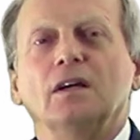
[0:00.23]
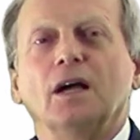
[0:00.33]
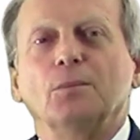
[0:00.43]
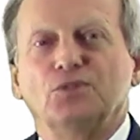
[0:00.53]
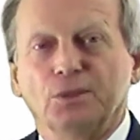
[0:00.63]

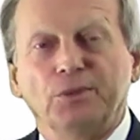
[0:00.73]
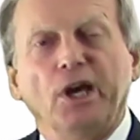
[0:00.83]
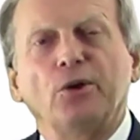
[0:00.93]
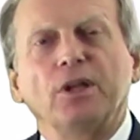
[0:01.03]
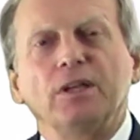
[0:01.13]
I'm Sim
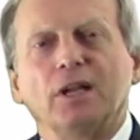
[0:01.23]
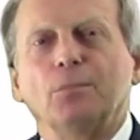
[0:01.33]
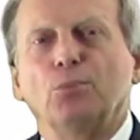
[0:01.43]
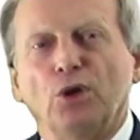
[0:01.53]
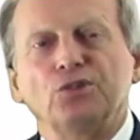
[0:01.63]
Dowdy, and
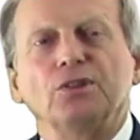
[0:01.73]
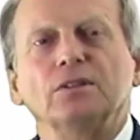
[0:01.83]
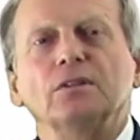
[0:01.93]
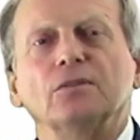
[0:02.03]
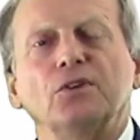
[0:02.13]
I'm
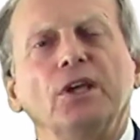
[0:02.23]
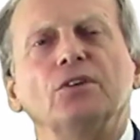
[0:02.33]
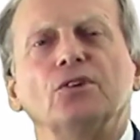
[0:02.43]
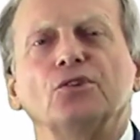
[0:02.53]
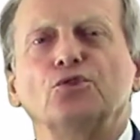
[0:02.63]
president of King
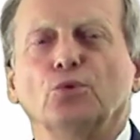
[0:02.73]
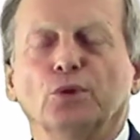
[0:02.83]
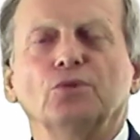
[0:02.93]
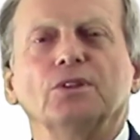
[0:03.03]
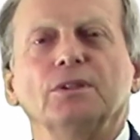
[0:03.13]
Industrial
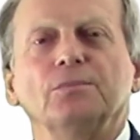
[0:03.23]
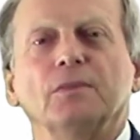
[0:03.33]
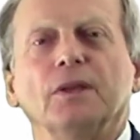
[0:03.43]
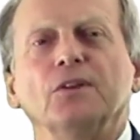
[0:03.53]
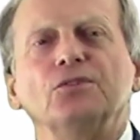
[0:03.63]
Realty,
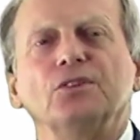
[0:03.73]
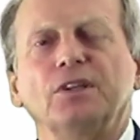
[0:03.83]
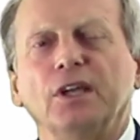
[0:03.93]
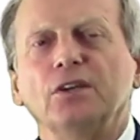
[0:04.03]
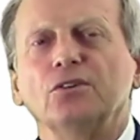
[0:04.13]
and this is the
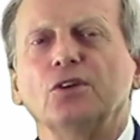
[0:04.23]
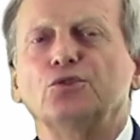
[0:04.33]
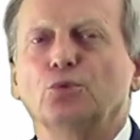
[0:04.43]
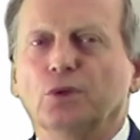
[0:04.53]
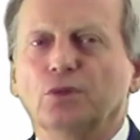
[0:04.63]
King
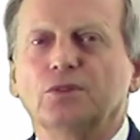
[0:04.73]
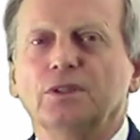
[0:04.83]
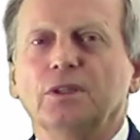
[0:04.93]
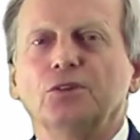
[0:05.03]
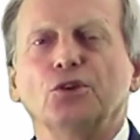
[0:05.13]
Industrial Realty
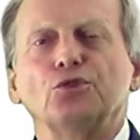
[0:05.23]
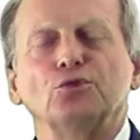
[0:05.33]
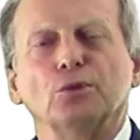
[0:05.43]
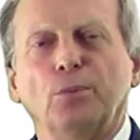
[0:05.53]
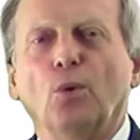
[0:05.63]

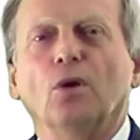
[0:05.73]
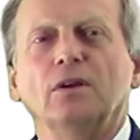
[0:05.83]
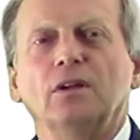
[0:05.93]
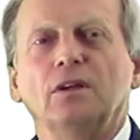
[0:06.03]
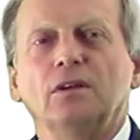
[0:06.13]
Industrial Report
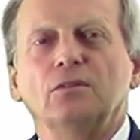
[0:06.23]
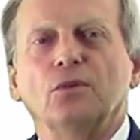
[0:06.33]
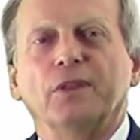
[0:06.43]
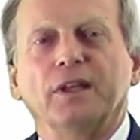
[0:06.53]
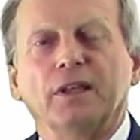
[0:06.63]

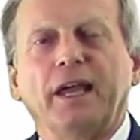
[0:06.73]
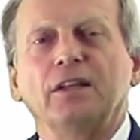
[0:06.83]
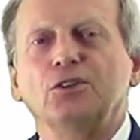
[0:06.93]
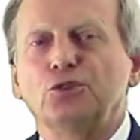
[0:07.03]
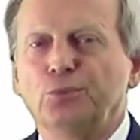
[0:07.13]
for the
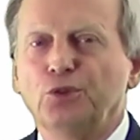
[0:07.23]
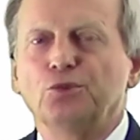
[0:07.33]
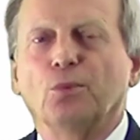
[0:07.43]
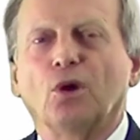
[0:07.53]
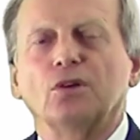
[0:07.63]
Atlanta
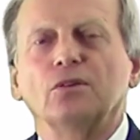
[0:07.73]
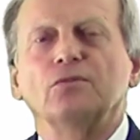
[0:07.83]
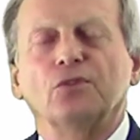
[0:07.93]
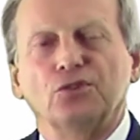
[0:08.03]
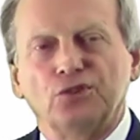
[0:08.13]
distribution market
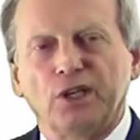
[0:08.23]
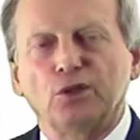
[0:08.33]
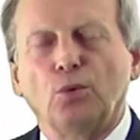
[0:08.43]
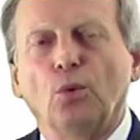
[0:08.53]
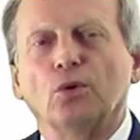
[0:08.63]
for the
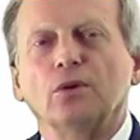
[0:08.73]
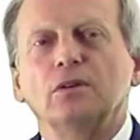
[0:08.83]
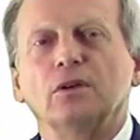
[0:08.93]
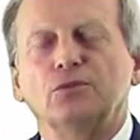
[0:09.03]
second quarter of